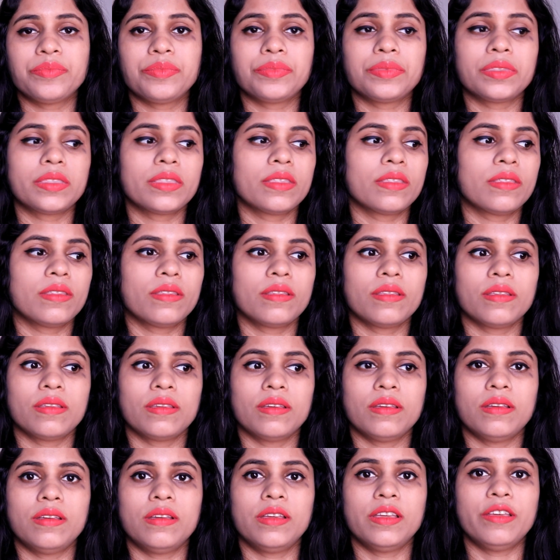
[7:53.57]

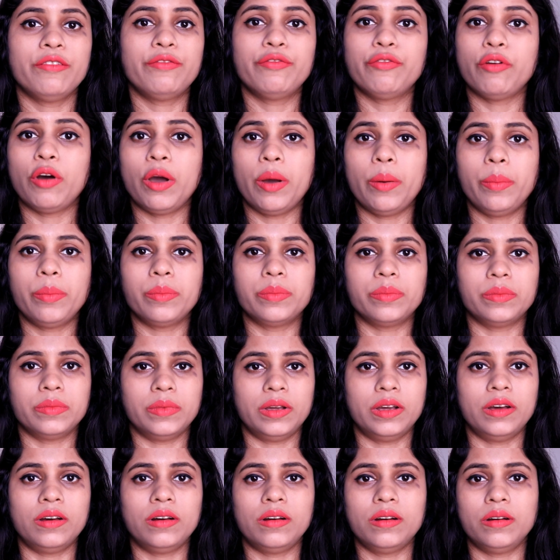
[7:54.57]
If you are
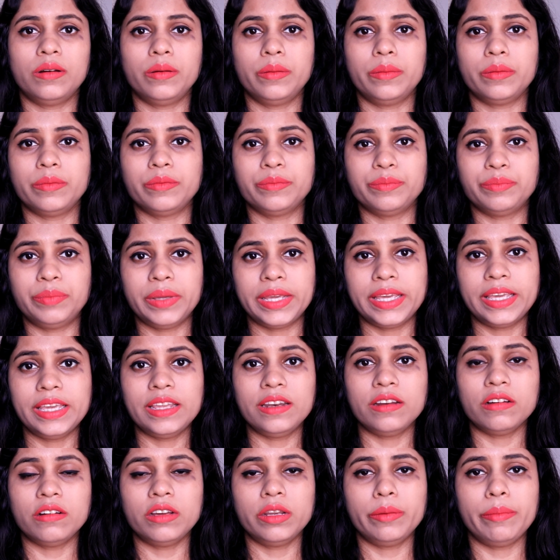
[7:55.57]
a
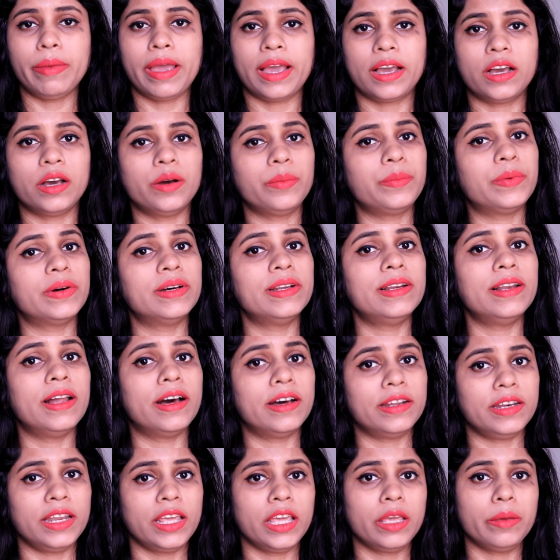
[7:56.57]
beginner in makeup or
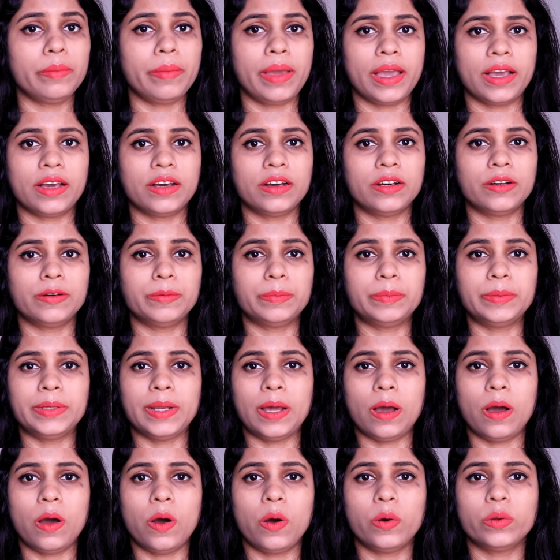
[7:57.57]
learning makeup
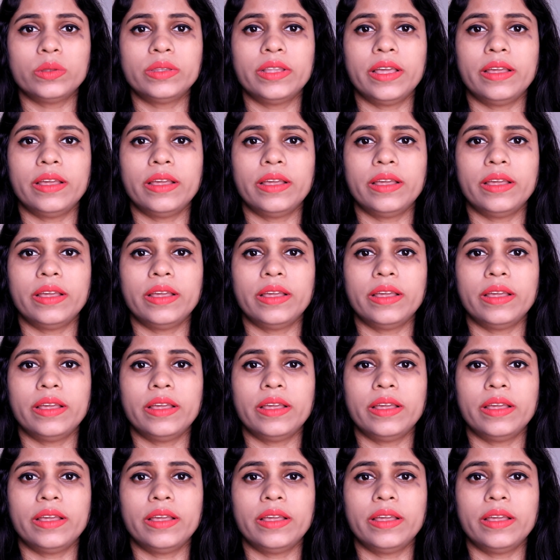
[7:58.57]
now,